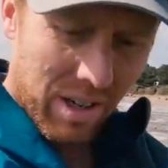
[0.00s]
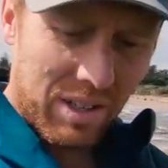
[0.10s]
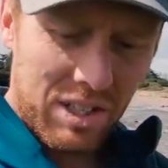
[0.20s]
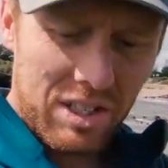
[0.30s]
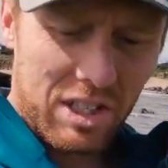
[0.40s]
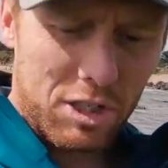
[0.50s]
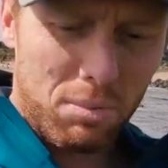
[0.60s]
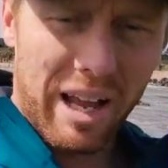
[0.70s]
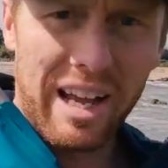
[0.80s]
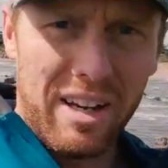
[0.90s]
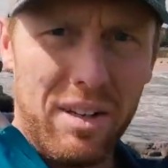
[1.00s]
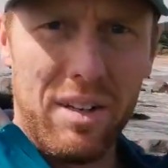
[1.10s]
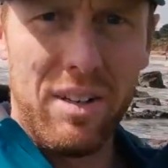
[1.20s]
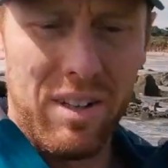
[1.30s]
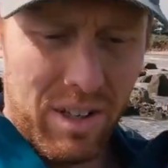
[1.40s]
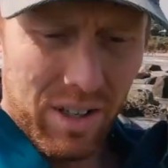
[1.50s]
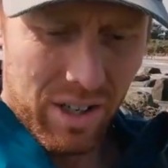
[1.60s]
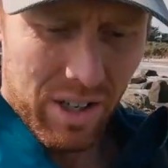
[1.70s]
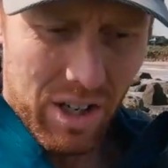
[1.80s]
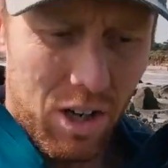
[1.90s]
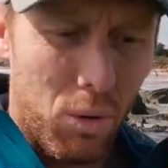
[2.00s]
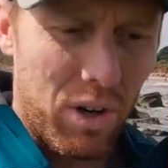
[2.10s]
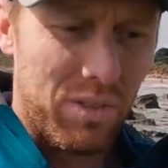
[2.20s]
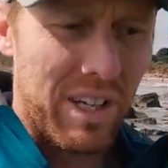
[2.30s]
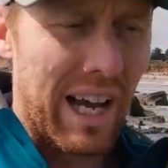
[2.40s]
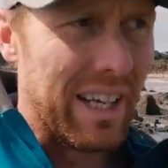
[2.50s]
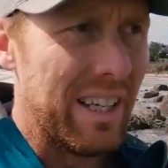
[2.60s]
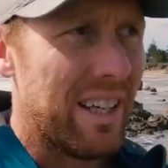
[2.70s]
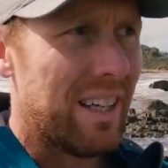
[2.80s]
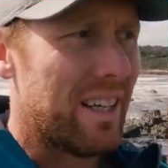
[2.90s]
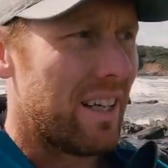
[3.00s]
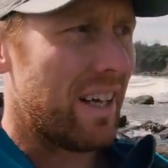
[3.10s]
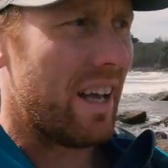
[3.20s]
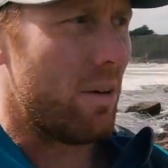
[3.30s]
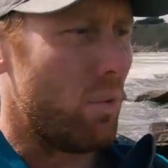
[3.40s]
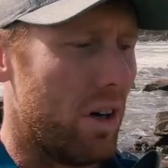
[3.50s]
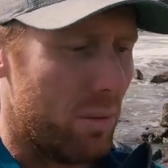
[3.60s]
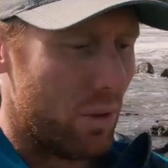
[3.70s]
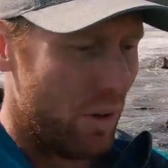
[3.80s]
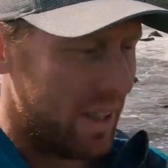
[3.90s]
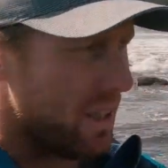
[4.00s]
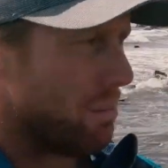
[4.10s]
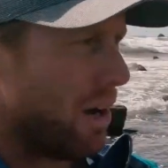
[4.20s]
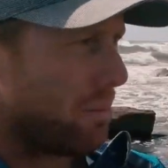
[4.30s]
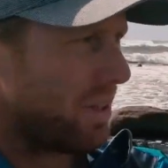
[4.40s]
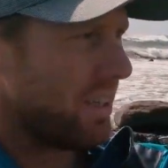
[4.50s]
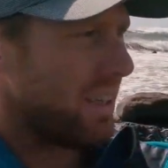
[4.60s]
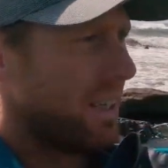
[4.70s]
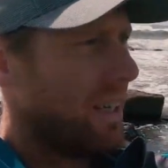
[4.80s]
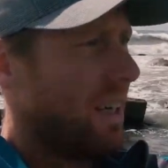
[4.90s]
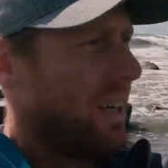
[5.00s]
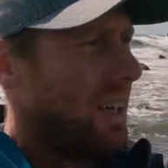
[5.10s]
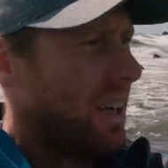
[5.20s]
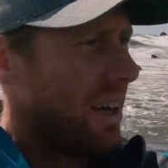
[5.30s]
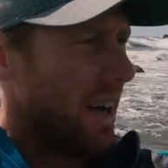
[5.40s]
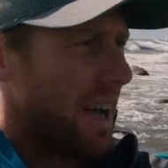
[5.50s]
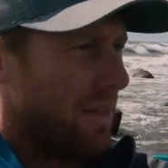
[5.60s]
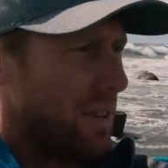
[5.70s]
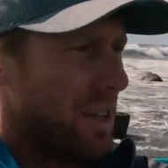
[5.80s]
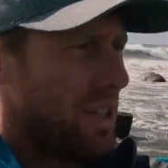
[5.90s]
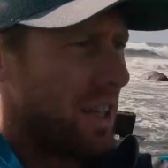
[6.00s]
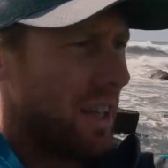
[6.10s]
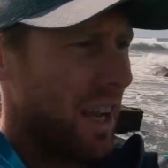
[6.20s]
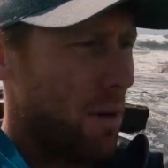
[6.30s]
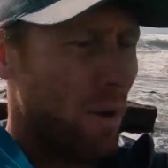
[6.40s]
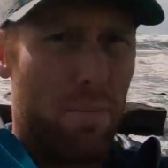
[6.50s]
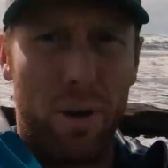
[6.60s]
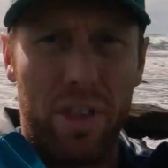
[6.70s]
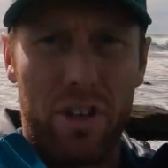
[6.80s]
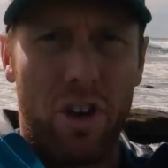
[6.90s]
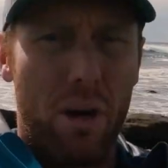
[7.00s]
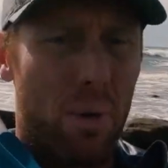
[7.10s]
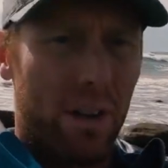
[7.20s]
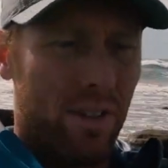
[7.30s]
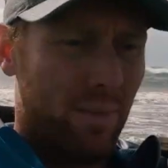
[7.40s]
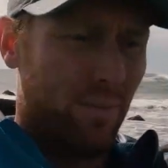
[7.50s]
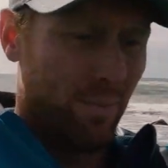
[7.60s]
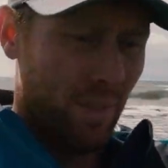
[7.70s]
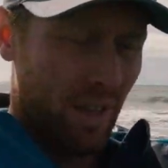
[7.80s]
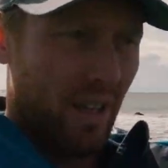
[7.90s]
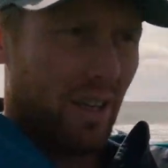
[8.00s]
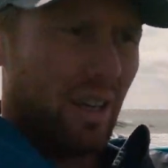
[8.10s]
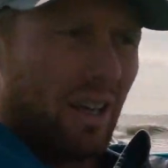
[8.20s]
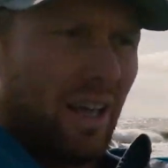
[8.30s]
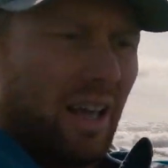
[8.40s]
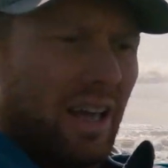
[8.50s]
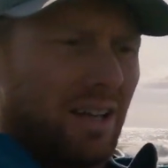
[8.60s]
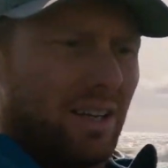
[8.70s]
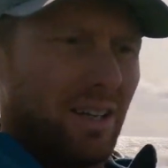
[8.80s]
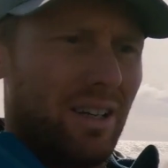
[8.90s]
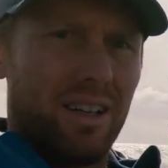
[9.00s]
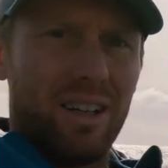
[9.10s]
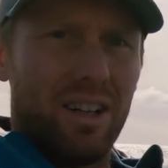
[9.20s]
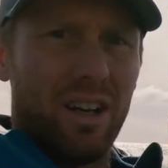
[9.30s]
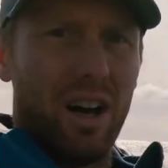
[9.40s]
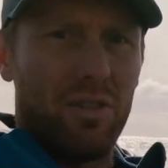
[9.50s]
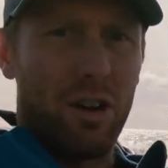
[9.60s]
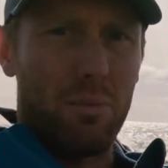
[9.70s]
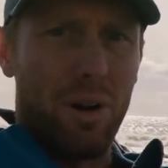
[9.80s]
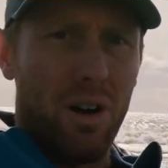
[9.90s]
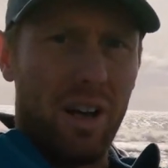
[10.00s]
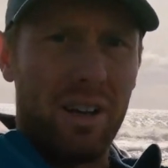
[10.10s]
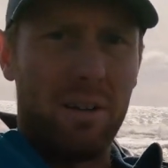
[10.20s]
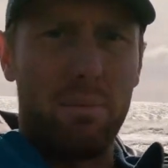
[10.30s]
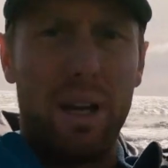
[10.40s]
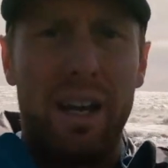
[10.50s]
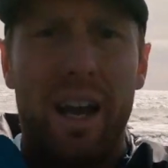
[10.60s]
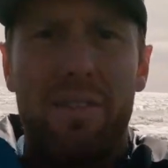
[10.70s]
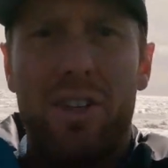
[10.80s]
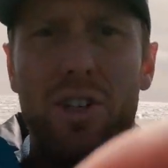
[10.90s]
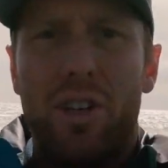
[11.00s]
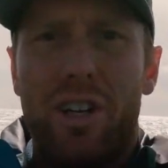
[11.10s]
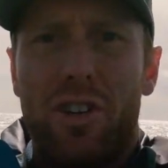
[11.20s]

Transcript: I'll just explain what I've done. and what I'm doing at the moment. I have set the camera up on the tripod, and I've got my big heavy duty